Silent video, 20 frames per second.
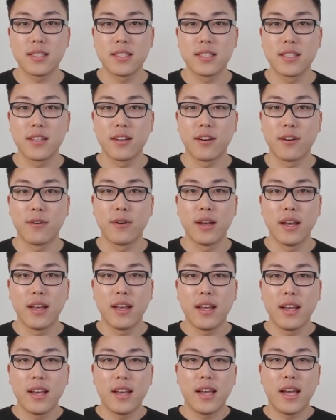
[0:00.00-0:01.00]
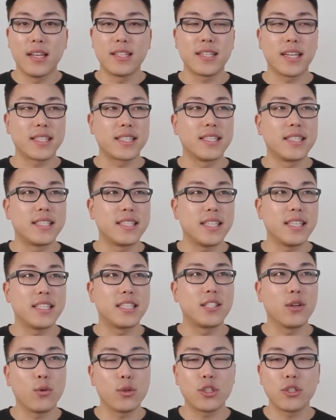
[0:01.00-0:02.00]
So as you guys can see,
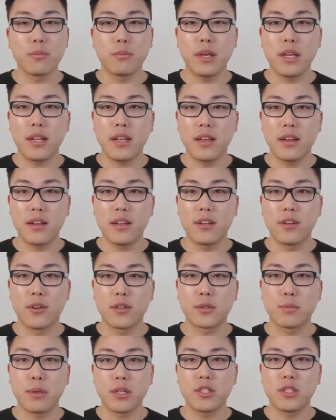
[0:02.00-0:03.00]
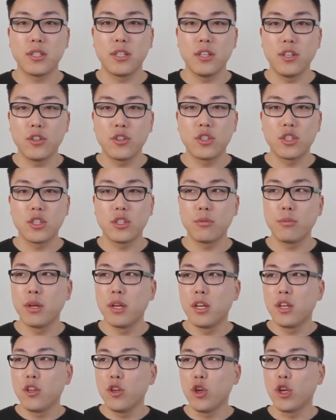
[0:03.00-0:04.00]
social media, you know, especially YouTube,
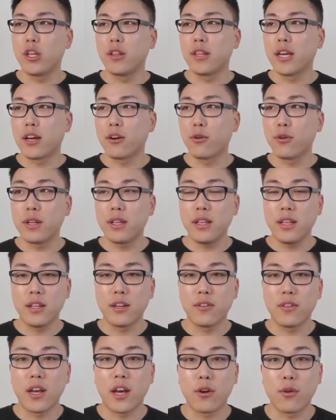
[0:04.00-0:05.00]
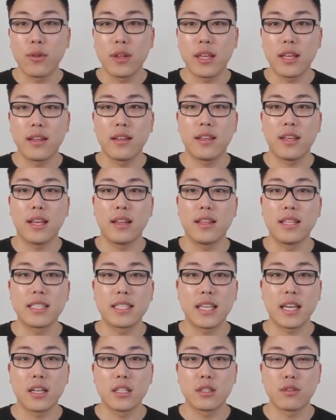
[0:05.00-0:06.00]
you can not only get
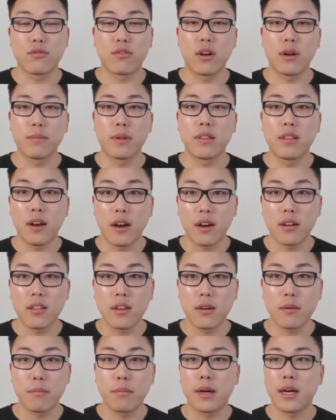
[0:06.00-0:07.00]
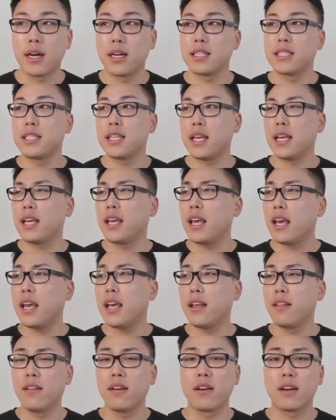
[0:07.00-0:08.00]
discounts from the doctor by saying,
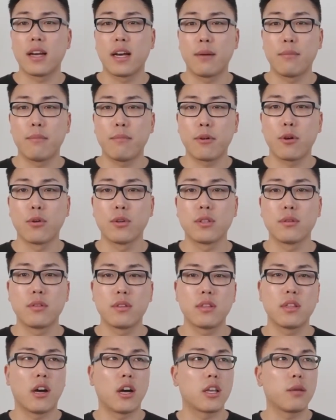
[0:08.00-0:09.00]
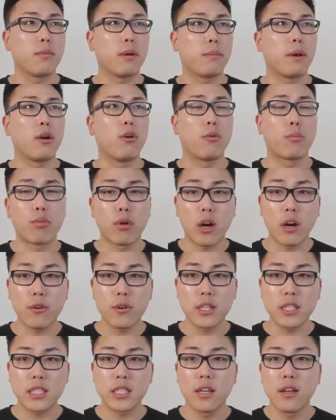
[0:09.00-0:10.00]
hey, look, I'm going to document my whole
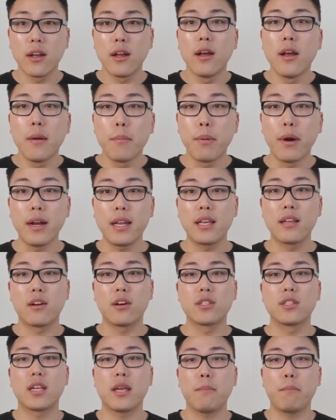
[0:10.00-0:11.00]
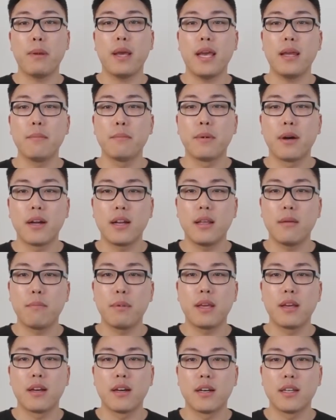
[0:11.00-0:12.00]
progress, but you can also get paid money
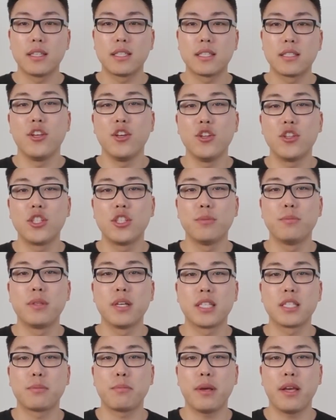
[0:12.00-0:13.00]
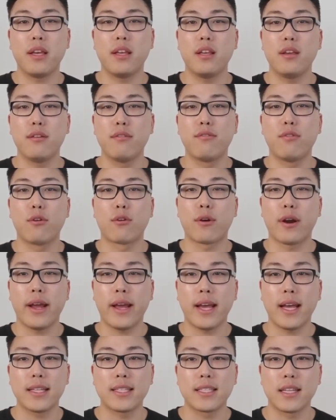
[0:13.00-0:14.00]
because YouTube does pay you for
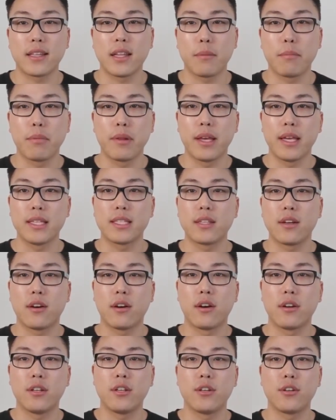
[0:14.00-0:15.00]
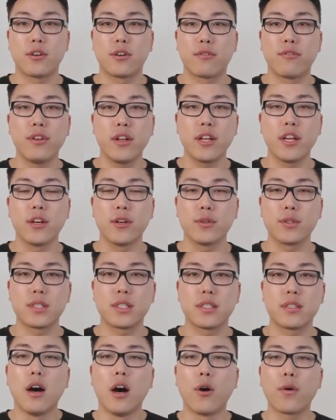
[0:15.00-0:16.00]
ads that they place on your
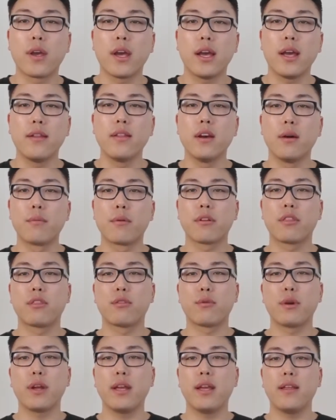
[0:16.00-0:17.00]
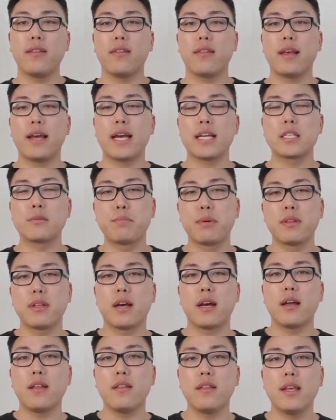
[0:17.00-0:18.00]
videos. Okay, number three, last but
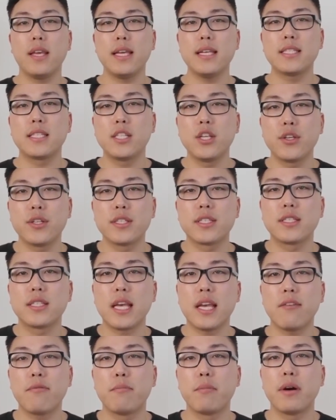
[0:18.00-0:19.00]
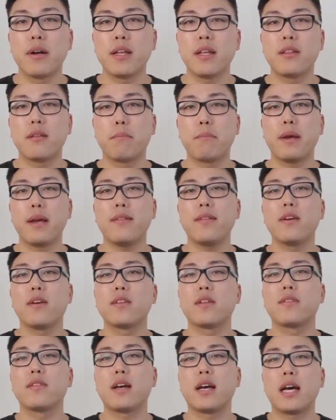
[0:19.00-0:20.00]
not least, you can save money depending on
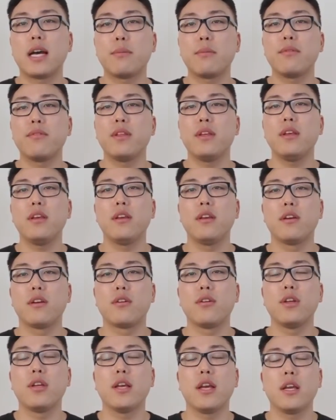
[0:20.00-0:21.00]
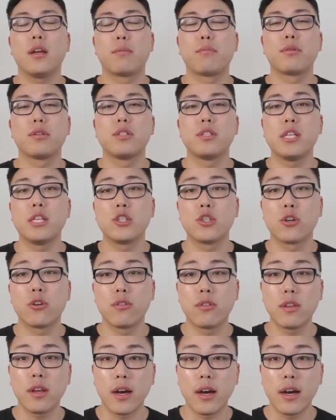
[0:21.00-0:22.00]
the time of the year you get your
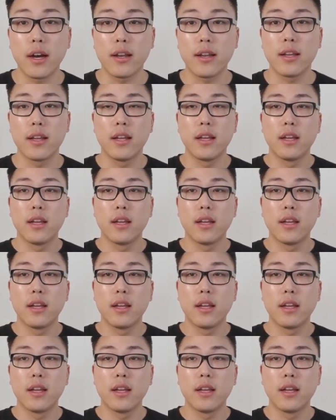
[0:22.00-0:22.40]
procedure done.